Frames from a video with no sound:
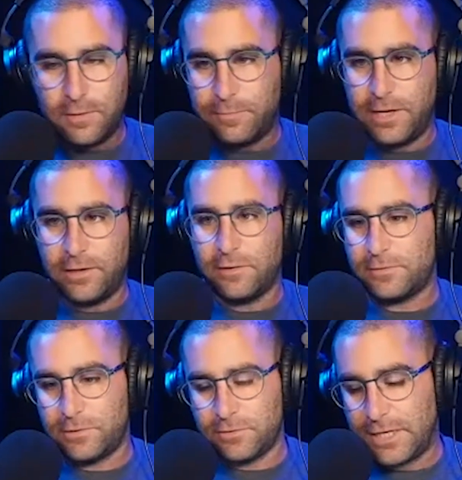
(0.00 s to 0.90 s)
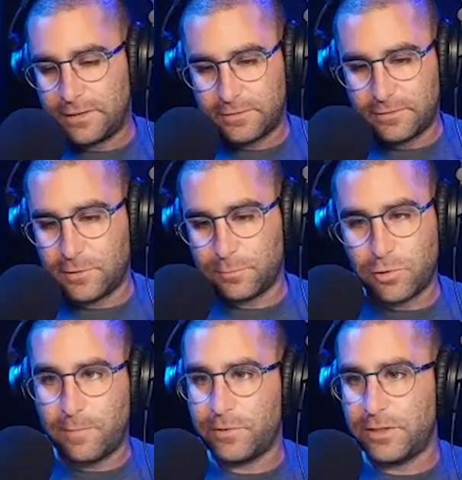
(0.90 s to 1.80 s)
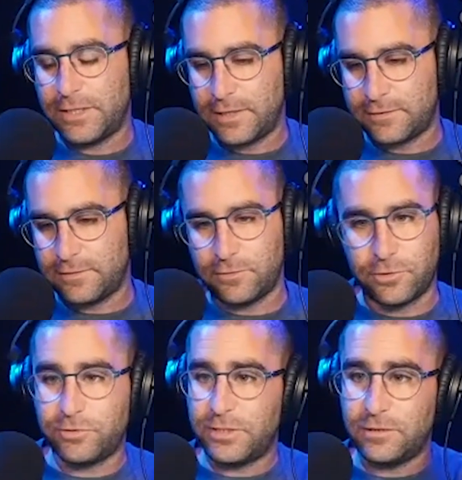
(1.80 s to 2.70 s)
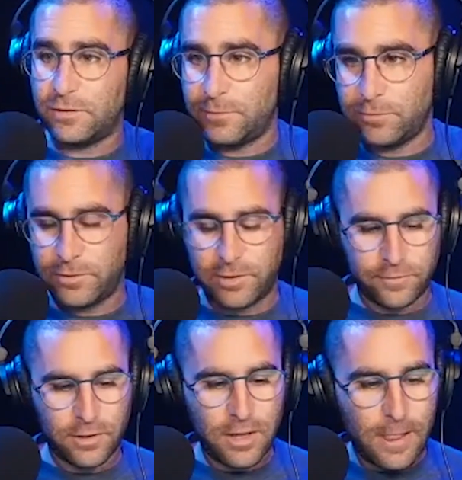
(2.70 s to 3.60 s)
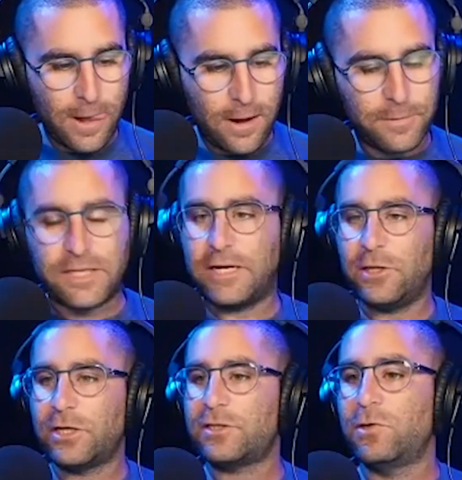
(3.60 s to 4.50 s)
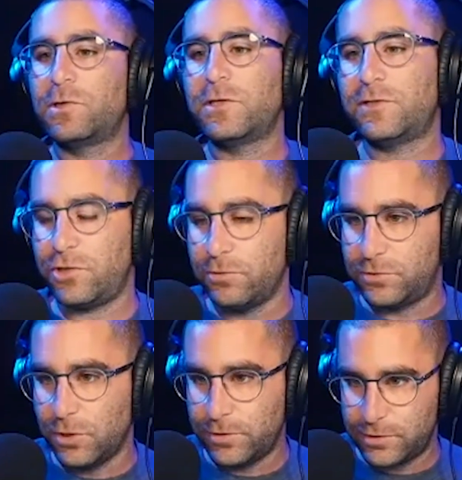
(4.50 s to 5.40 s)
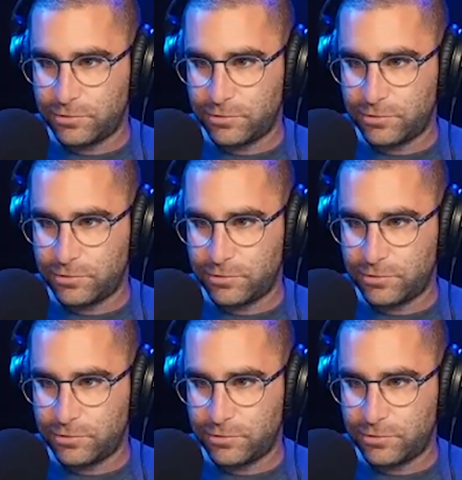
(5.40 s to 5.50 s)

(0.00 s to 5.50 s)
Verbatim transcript: paying your your taxes your property taxes your utility bill or whatever but then I look at tokens, token